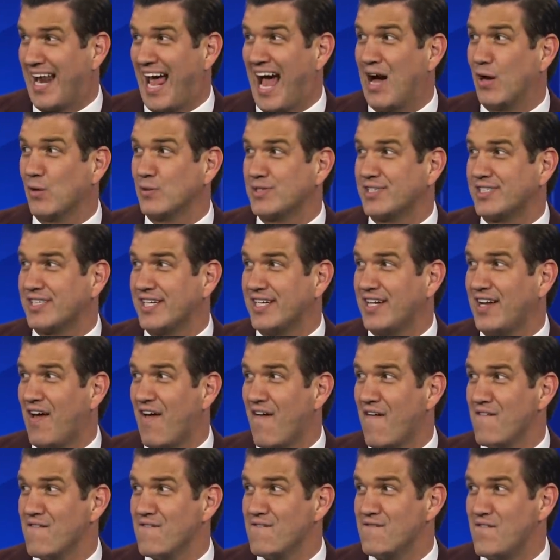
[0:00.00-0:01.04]
ousted
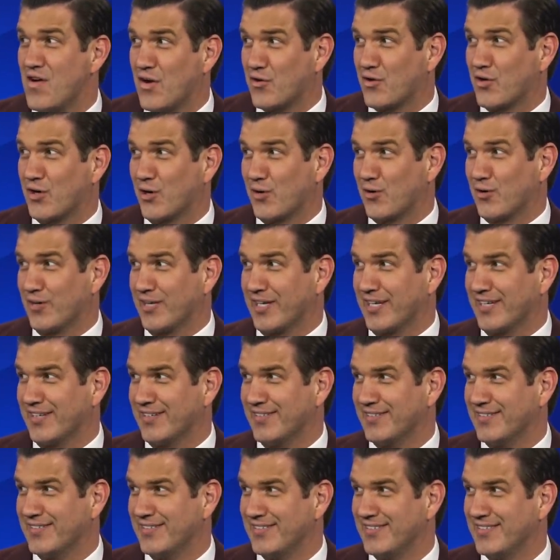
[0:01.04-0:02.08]
very early.
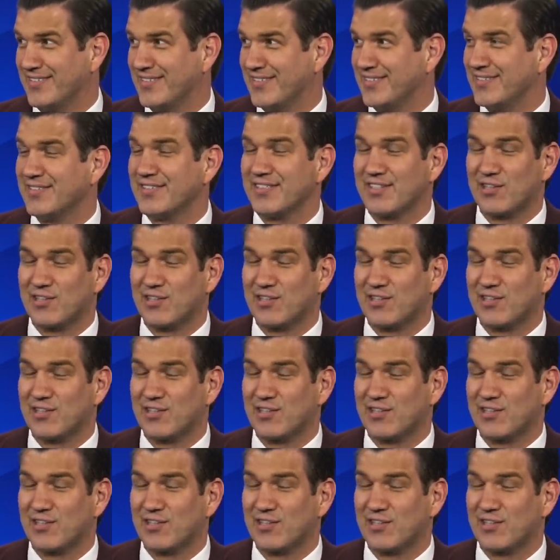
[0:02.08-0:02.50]
Really?